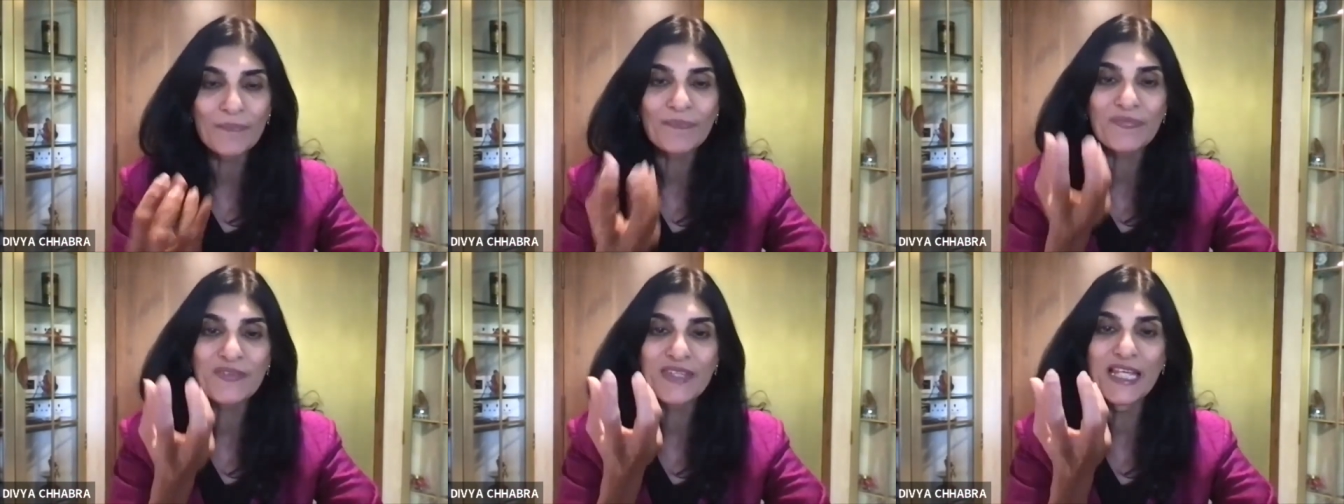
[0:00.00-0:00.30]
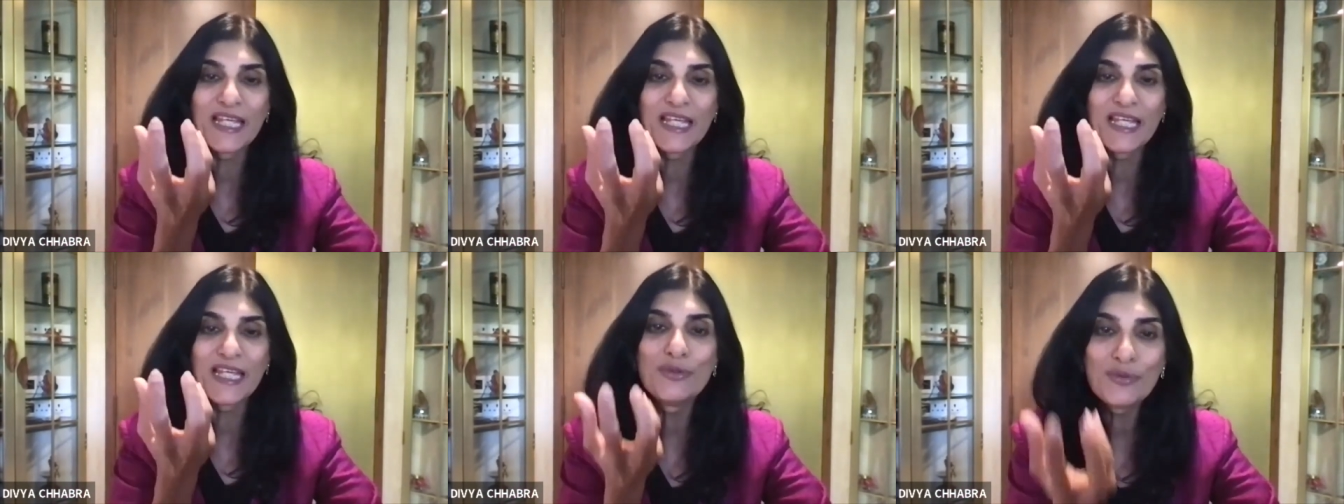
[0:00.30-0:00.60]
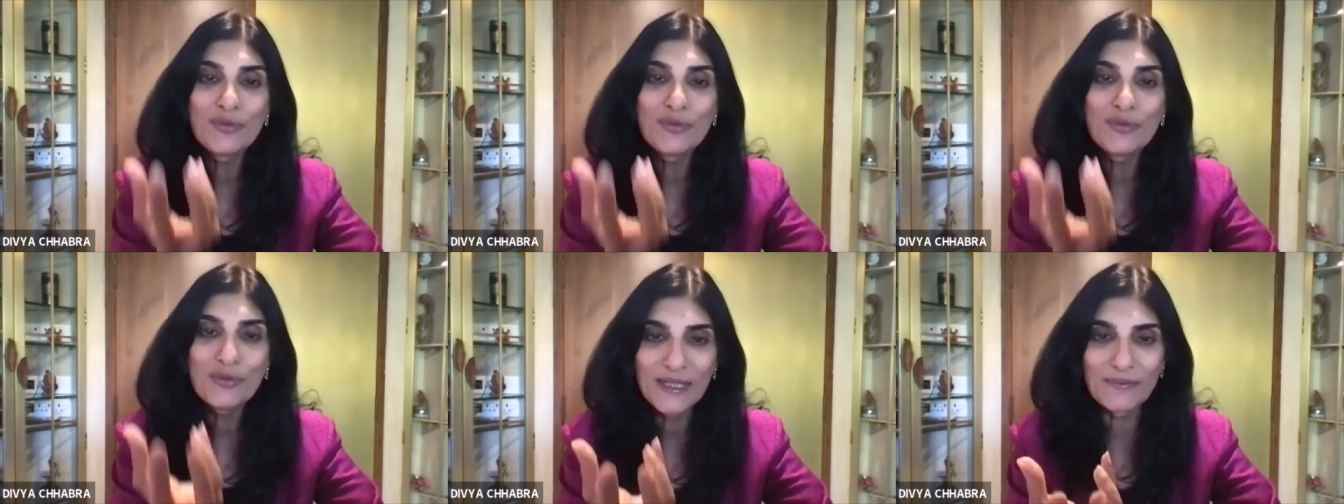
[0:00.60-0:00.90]

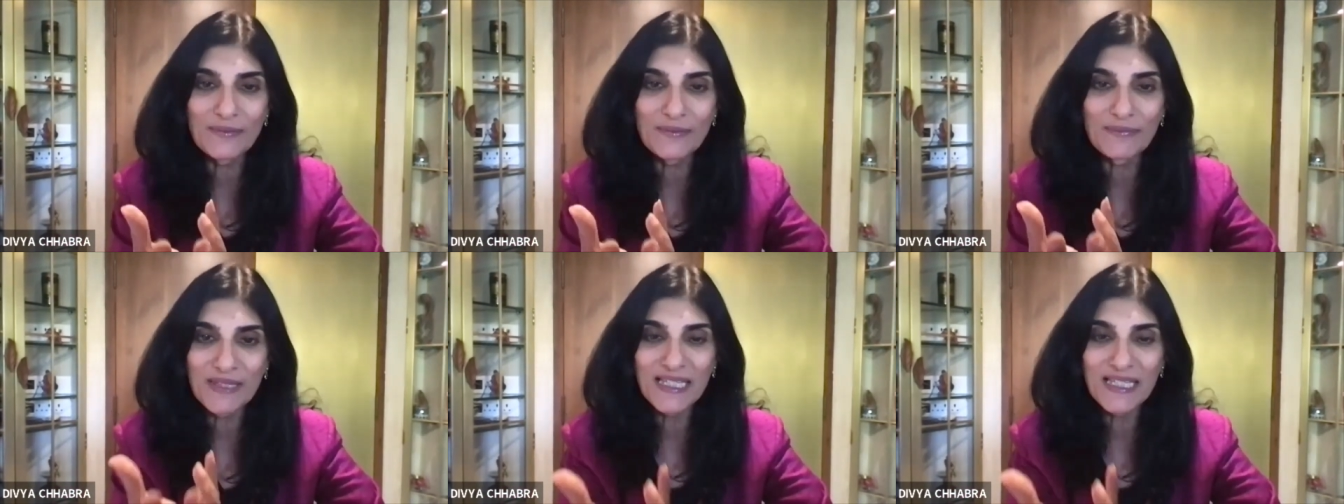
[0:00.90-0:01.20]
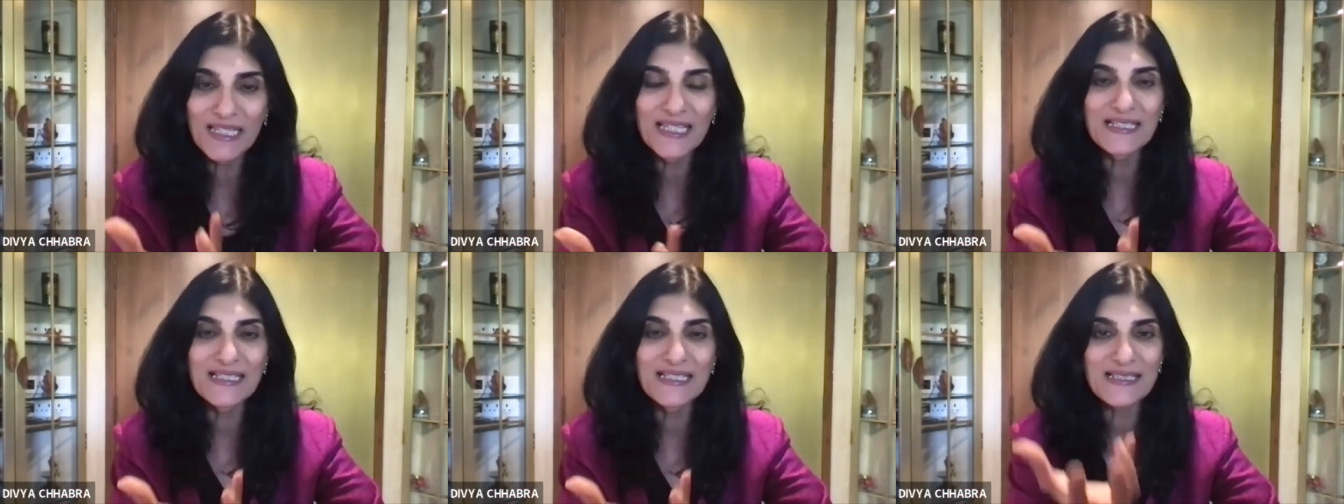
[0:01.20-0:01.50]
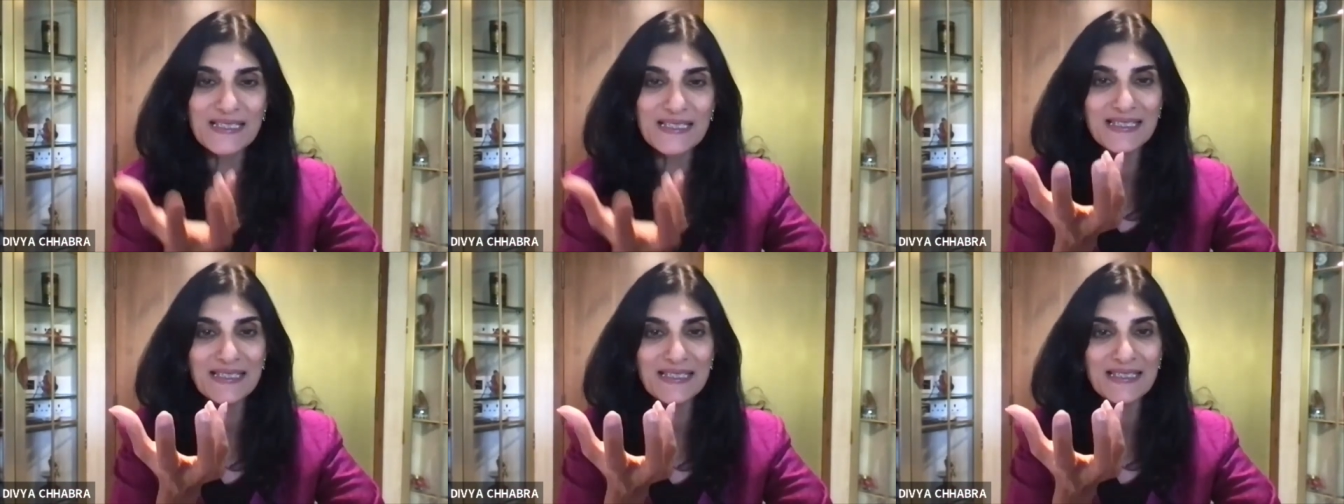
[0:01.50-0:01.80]
tellurium
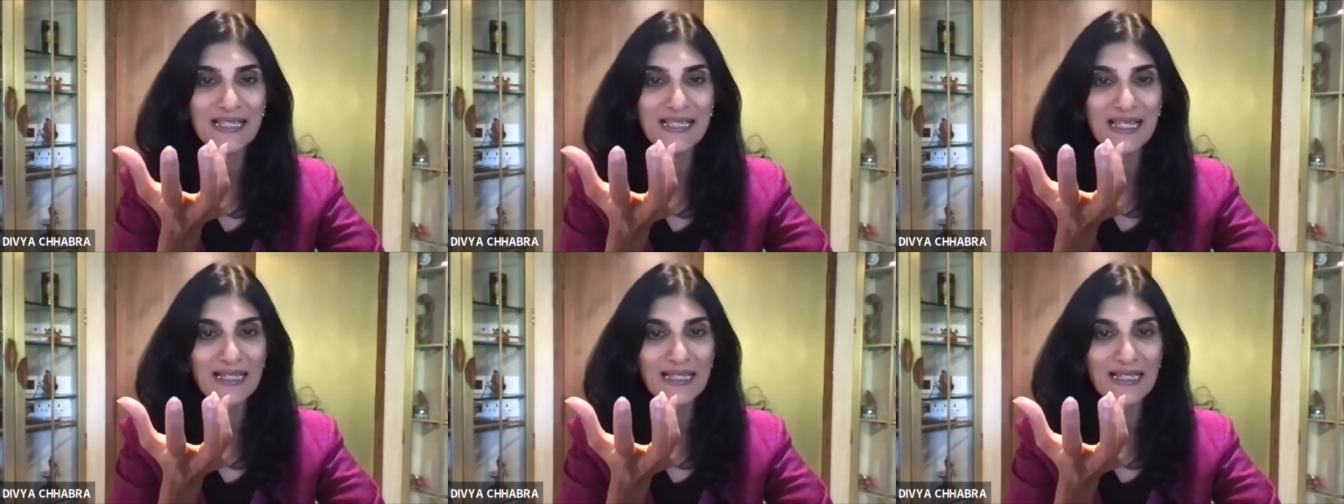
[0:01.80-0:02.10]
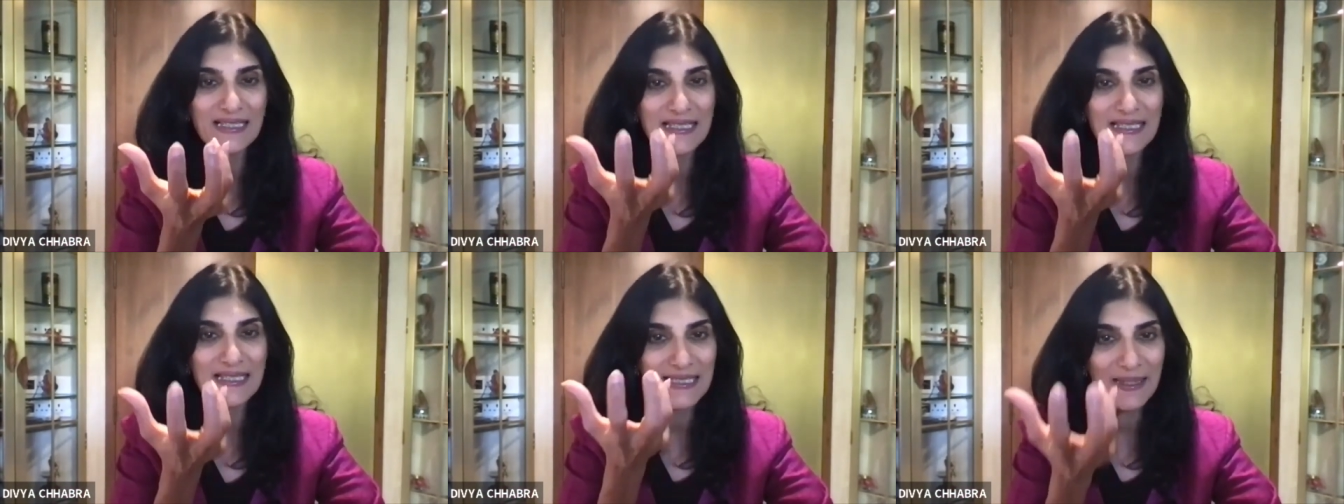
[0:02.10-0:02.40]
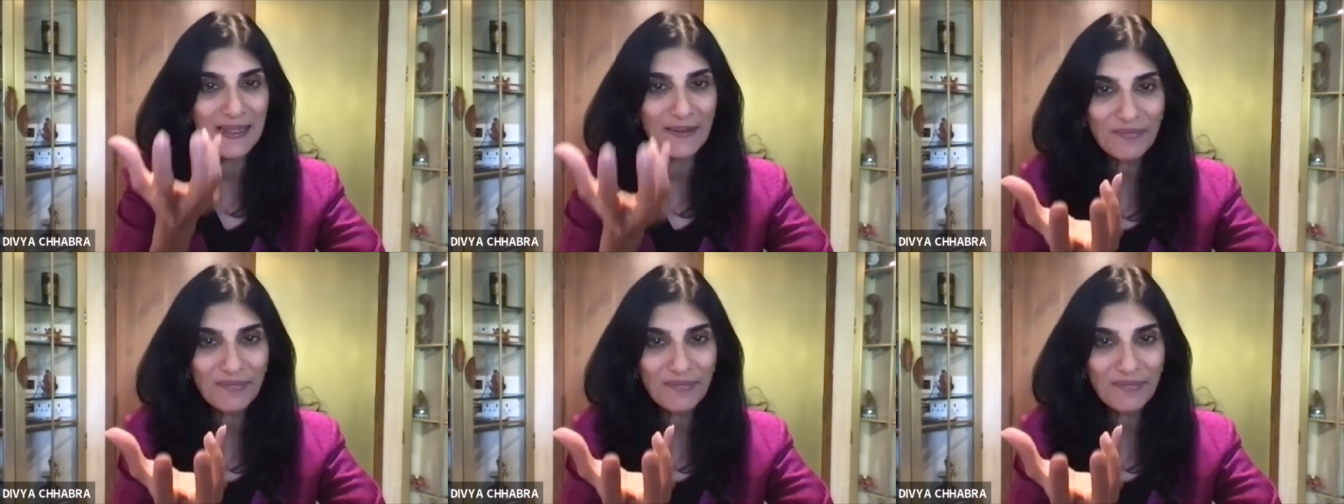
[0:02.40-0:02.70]
is
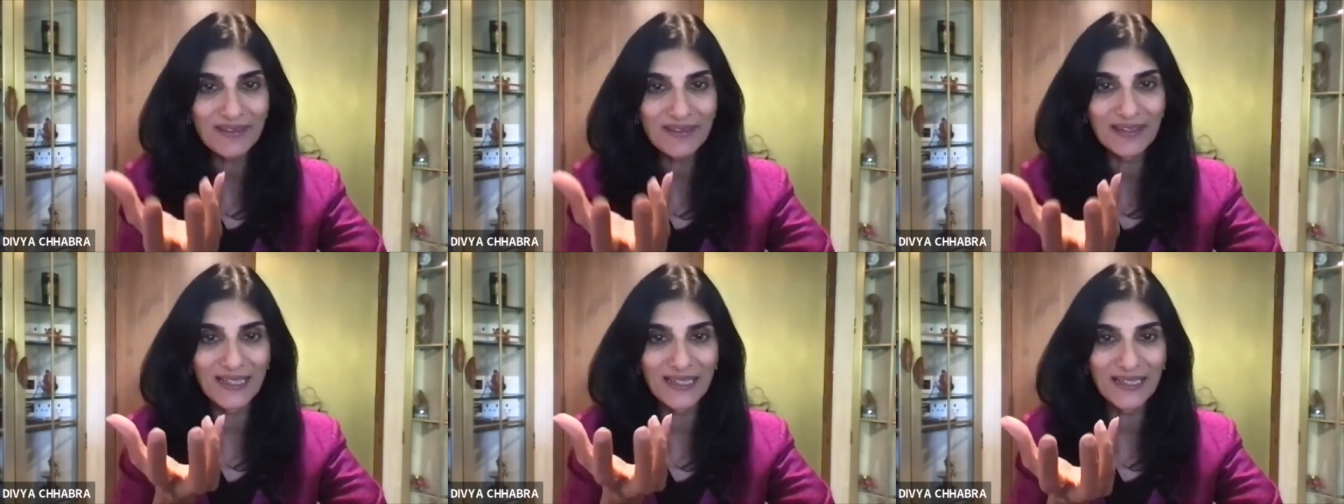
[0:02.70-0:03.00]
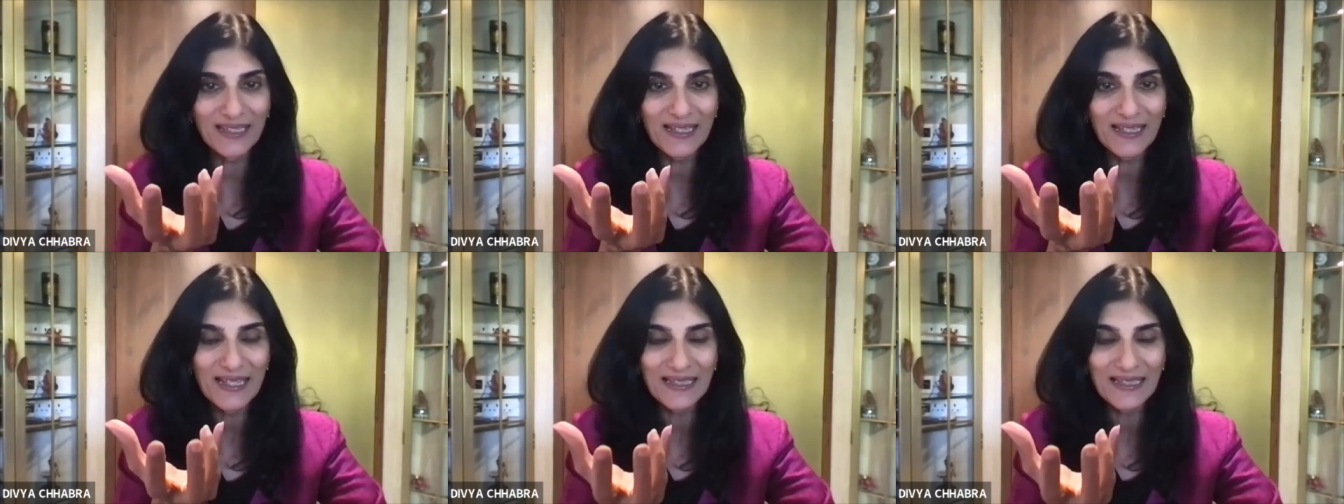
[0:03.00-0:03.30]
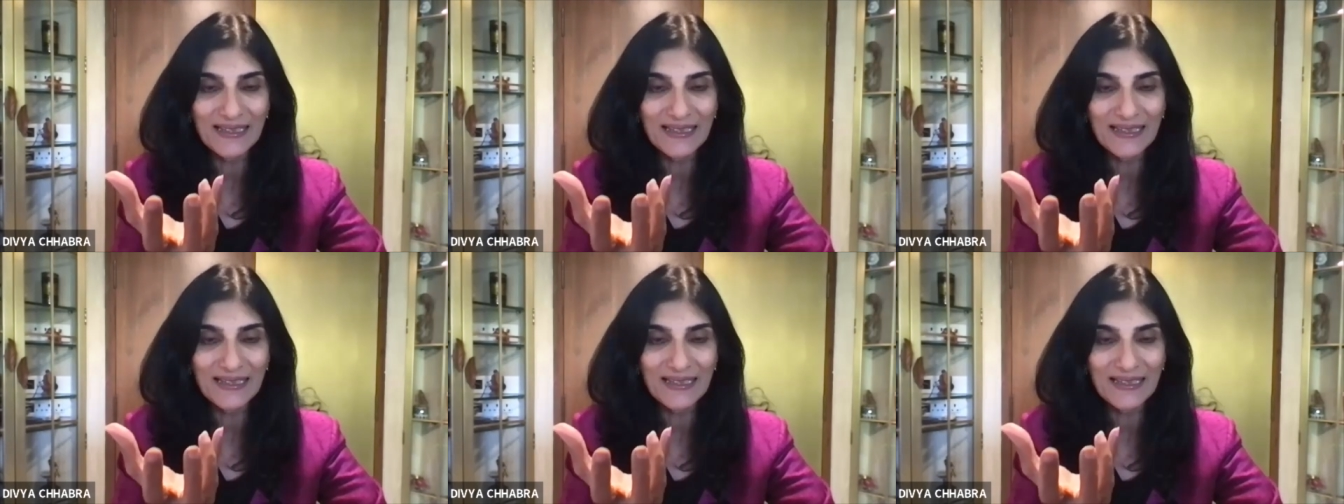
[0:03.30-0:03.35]
something